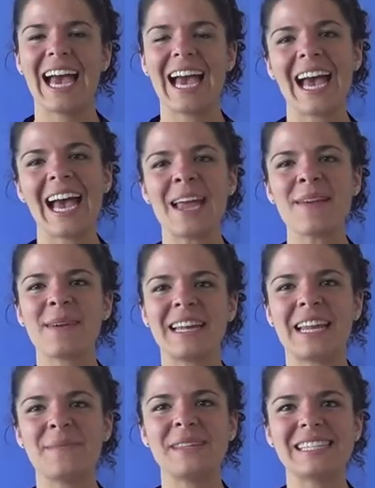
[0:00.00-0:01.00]
Hi, my
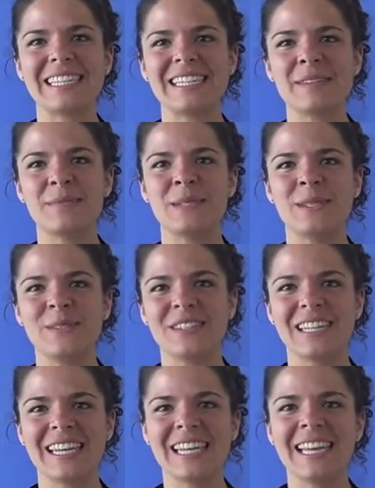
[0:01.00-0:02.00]
name is Lisa
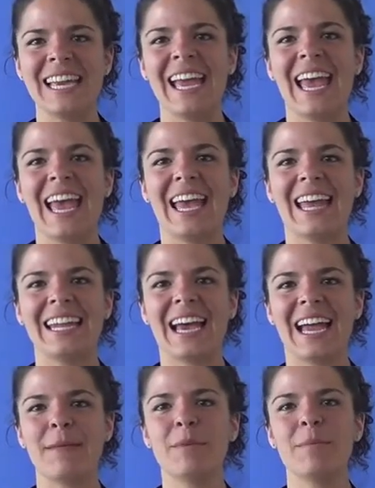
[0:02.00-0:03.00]
Batuski, and
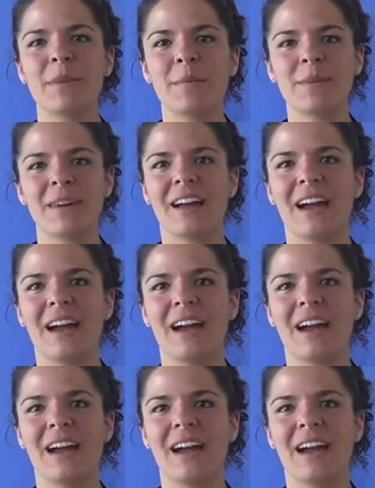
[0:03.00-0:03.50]
I'm a member